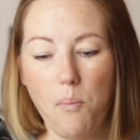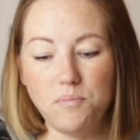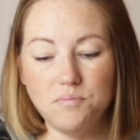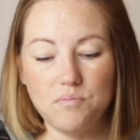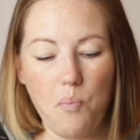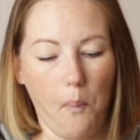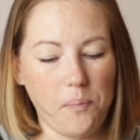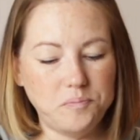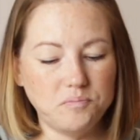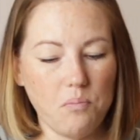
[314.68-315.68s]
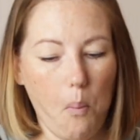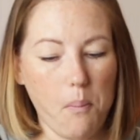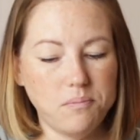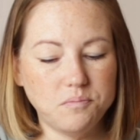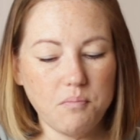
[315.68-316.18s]
Mm.
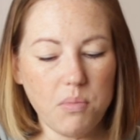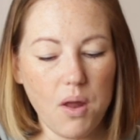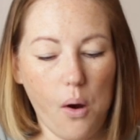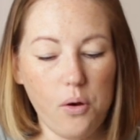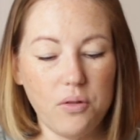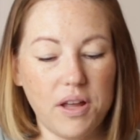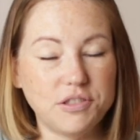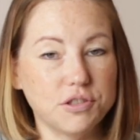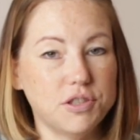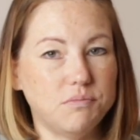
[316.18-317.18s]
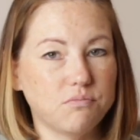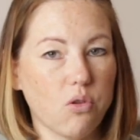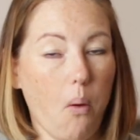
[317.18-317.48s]
Oh, that's good.